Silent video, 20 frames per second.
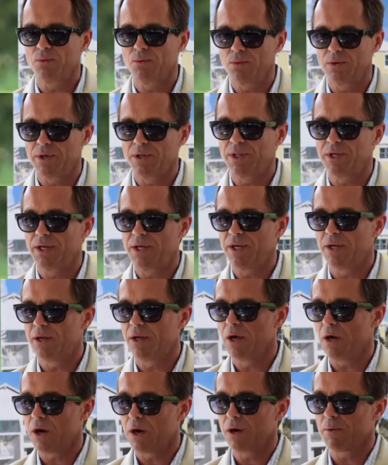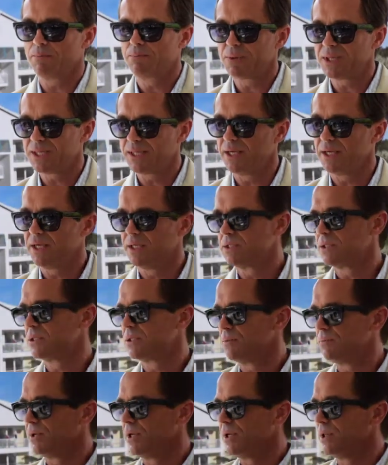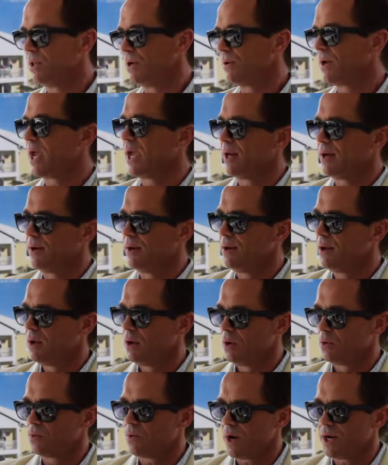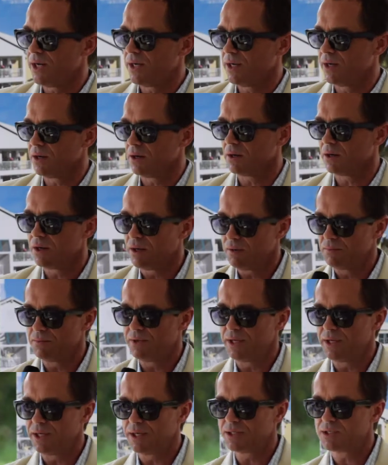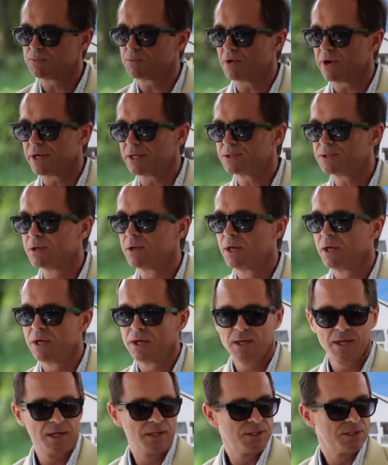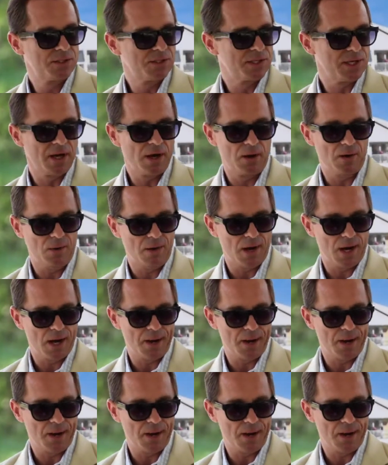really are pleased to be located right here in Bonita Springs. So